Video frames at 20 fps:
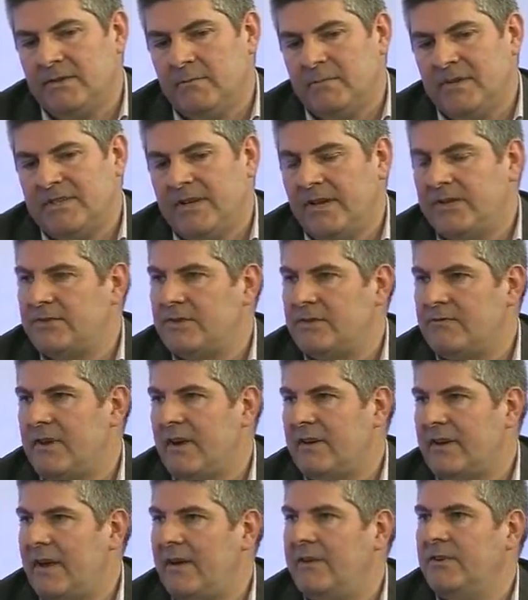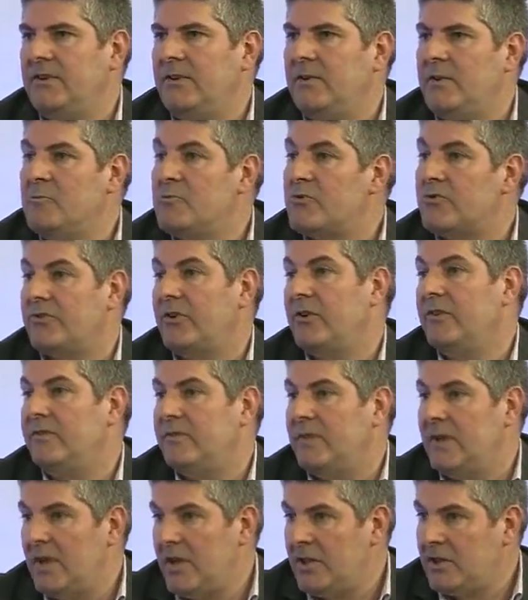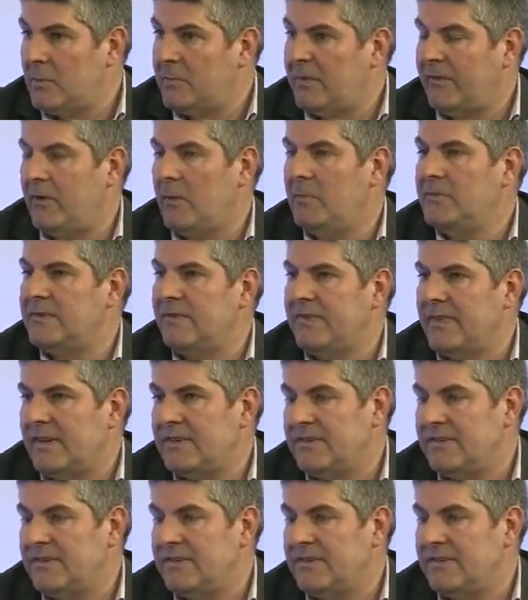some attention around how you improve the performance of that